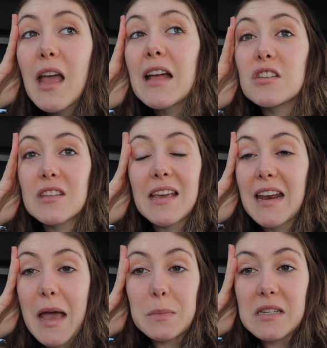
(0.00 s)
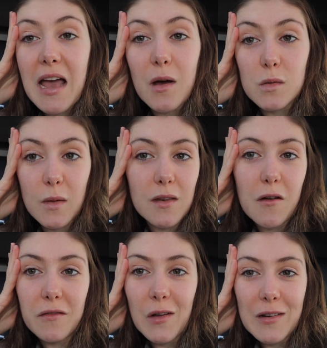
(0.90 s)
So yeah, it's just like an empty house with
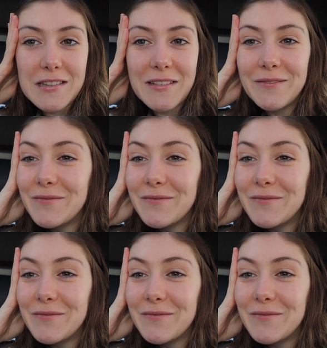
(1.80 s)
no floors.